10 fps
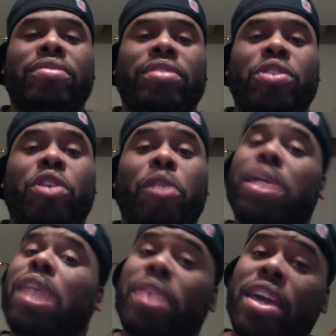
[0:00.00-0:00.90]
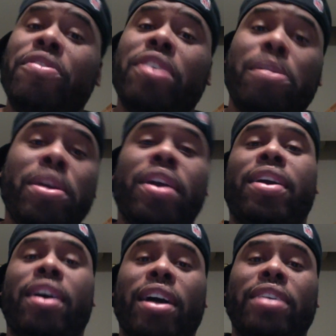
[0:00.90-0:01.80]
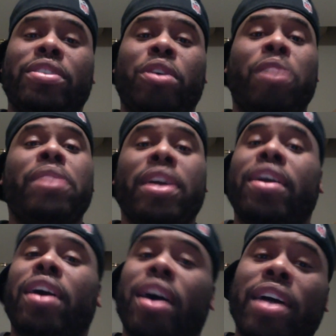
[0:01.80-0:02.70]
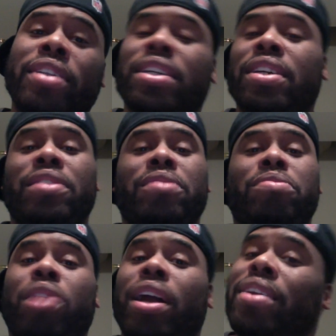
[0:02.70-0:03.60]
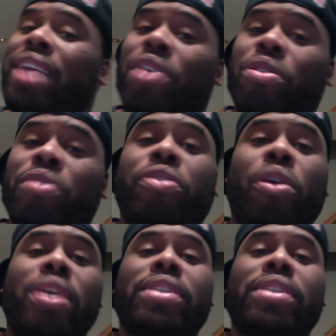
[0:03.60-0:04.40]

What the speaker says: You know, maybe even Amir Khan. You know, Amir Khan, probably not on Floyd's